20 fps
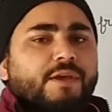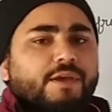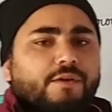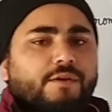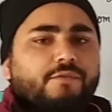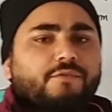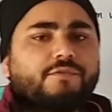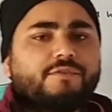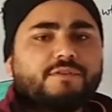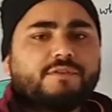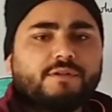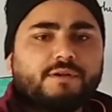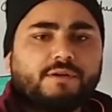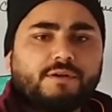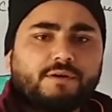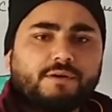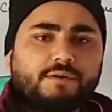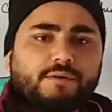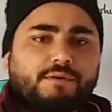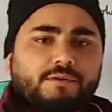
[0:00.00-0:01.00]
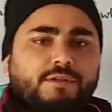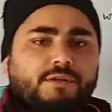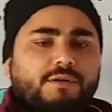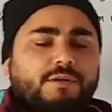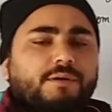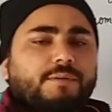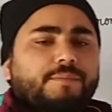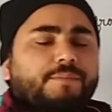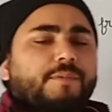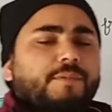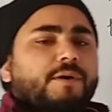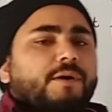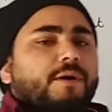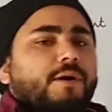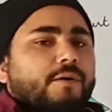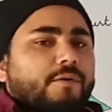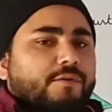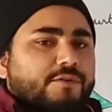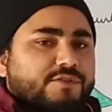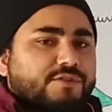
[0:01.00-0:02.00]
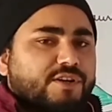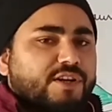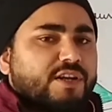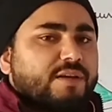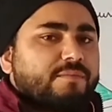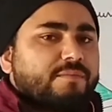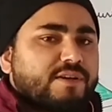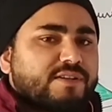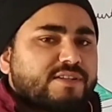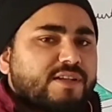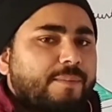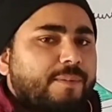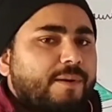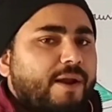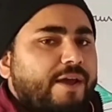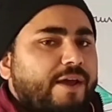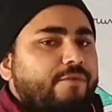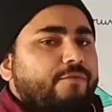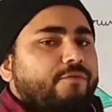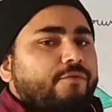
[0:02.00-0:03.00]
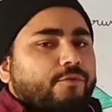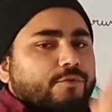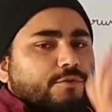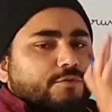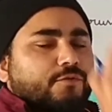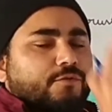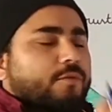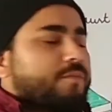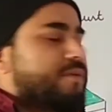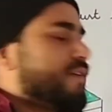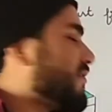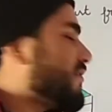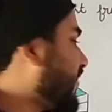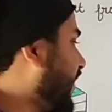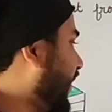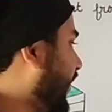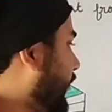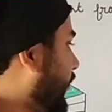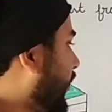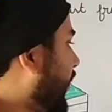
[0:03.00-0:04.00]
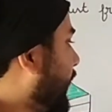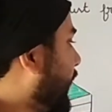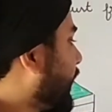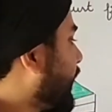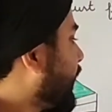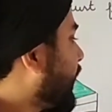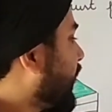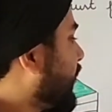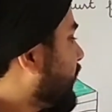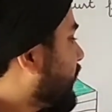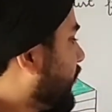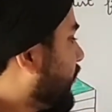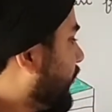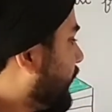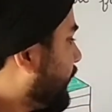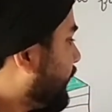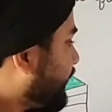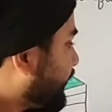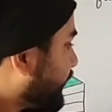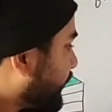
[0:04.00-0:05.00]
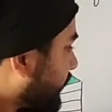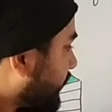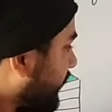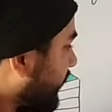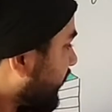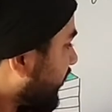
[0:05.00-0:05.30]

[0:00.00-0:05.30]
if the steam is applying force from inside, okay. So